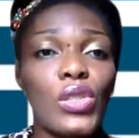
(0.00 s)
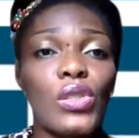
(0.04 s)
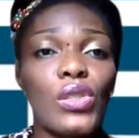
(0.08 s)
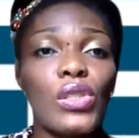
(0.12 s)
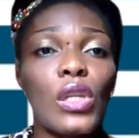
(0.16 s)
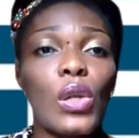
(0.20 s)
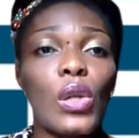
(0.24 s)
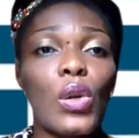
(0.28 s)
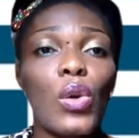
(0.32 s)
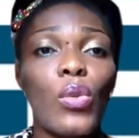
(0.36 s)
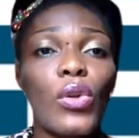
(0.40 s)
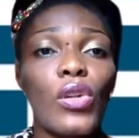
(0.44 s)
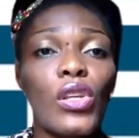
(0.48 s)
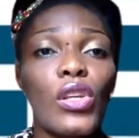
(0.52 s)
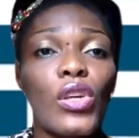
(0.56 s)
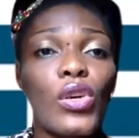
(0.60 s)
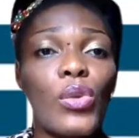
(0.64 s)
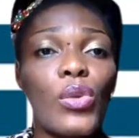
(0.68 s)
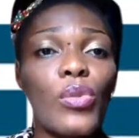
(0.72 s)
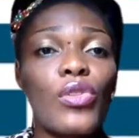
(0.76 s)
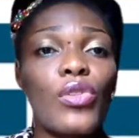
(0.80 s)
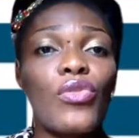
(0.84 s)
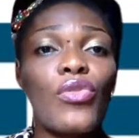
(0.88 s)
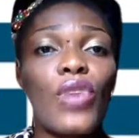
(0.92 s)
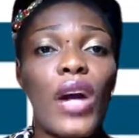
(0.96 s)
global
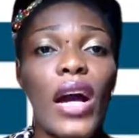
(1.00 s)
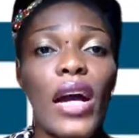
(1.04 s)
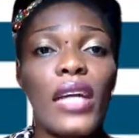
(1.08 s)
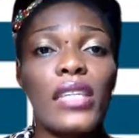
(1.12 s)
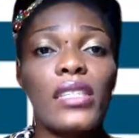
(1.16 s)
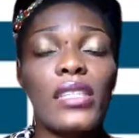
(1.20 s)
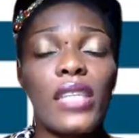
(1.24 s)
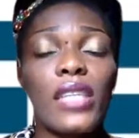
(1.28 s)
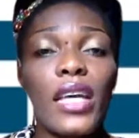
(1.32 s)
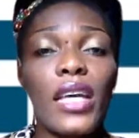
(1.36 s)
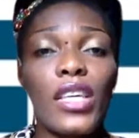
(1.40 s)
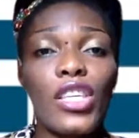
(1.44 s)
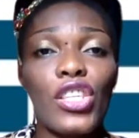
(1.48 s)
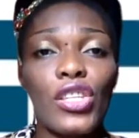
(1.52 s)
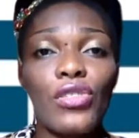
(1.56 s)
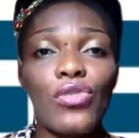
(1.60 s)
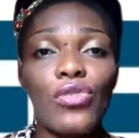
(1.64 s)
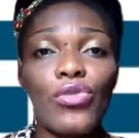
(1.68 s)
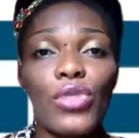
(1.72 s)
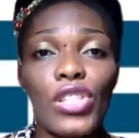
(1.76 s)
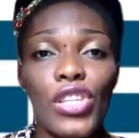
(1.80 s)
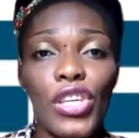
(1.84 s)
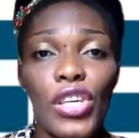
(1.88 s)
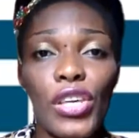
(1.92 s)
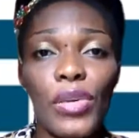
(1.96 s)
human rights sanction
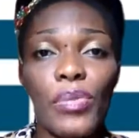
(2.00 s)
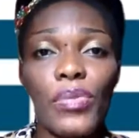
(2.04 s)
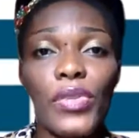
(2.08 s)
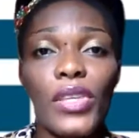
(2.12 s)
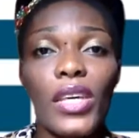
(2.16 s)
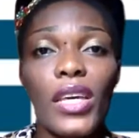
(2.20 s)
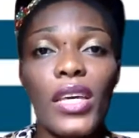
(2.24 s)
regime.